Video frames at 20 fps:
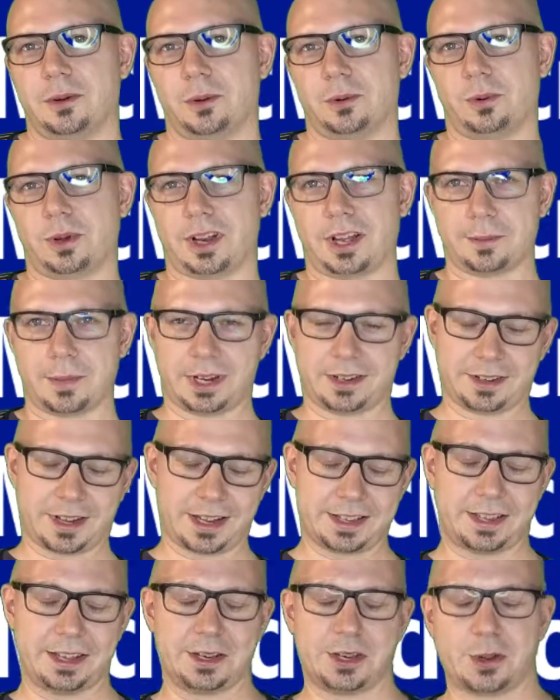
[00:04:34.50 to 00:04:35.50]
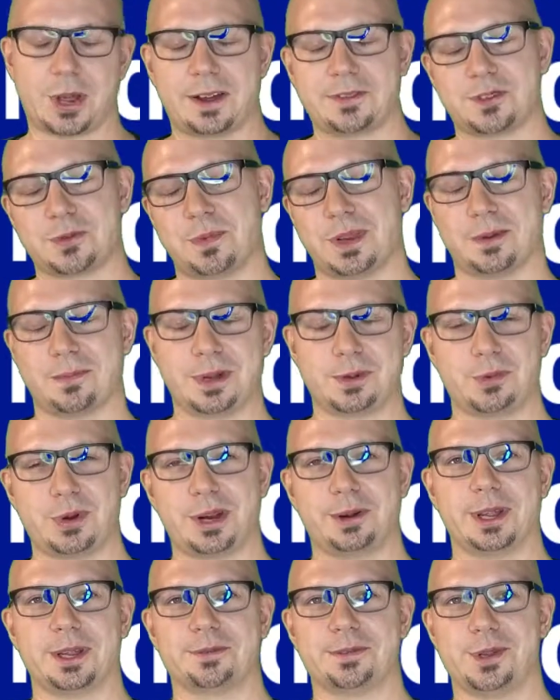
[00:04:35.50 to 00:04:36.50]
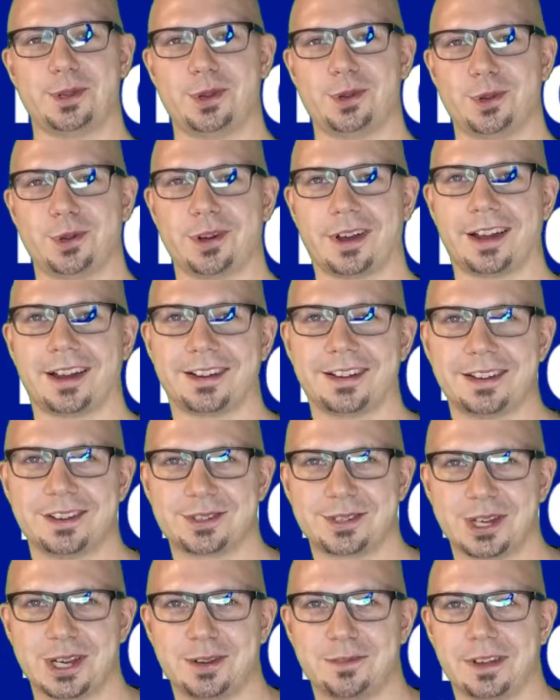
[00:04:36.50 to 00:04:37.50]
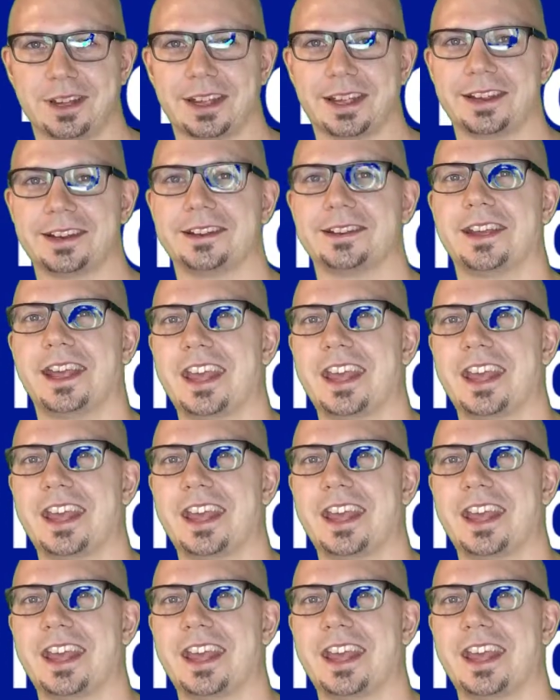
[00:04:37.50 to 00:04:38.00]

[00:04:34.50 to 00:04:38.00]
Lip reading: well, I mean, I think you have to be a bit weird if you achieve an